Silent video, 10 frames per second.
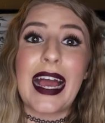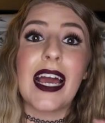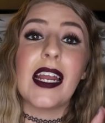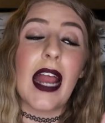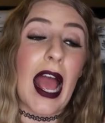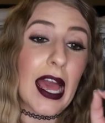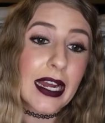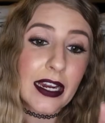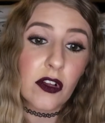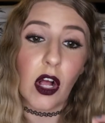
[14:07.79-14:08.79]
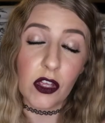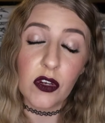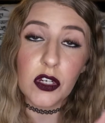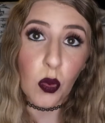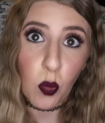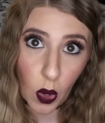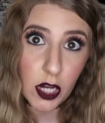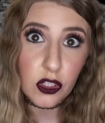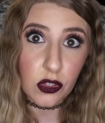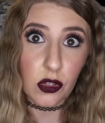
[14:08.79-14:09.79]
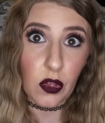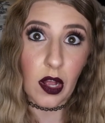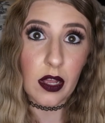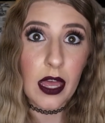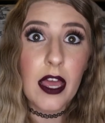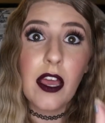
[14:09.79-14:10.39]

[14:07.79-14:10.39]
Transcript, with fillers: At, at eight o'clock, you need to watch the clock.